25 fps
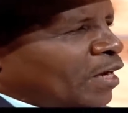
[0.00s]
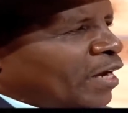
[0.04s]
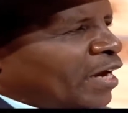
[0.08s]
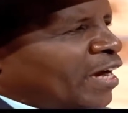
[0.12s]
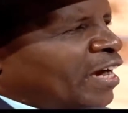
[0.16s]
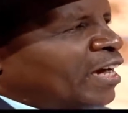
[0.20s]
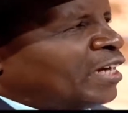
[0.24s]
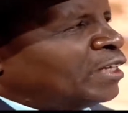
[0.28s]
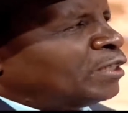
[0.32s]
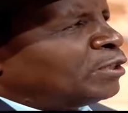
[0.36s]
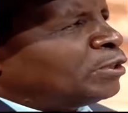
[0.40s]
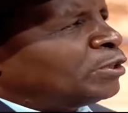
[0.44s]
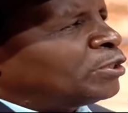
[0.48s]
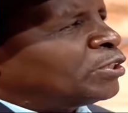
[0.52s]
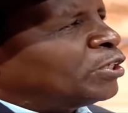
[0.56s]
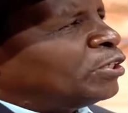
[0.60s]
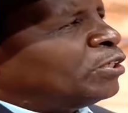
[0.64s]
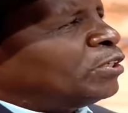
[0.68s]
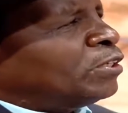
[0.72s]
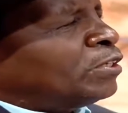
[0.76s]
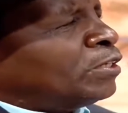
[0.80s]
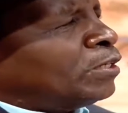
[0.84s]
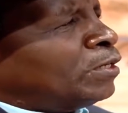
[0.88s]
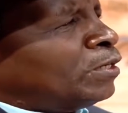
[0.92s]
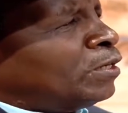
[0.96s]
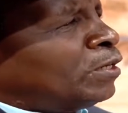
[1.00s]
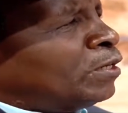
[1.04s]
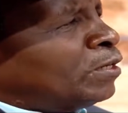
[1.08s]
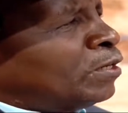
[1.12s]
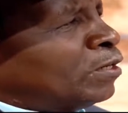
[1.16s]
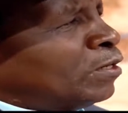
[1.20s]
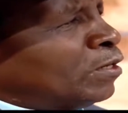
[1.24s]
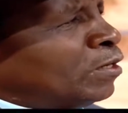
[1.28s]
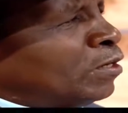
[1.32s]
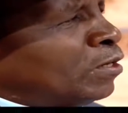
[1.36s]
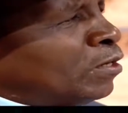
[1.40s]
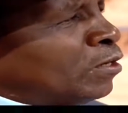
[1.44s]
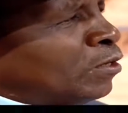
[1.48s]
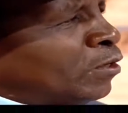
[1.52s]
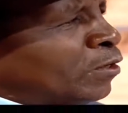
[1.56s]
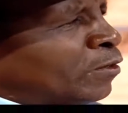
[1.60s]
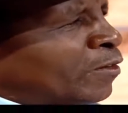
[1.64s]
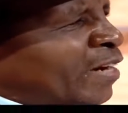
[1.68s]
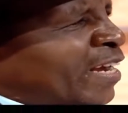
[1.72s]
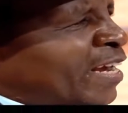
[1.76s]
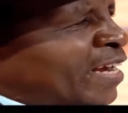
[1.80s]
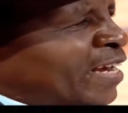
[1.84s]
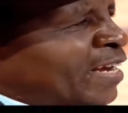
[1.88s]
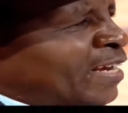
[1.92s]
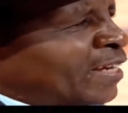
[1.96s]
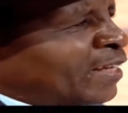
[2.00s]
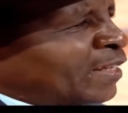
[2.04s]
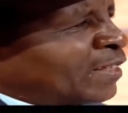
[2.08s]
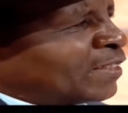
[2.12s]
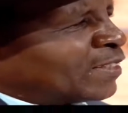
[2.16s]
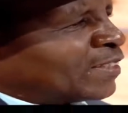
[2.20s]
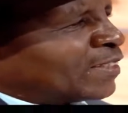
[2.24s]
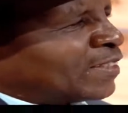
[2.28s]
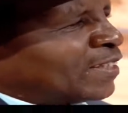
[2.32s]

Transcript: Eldoret,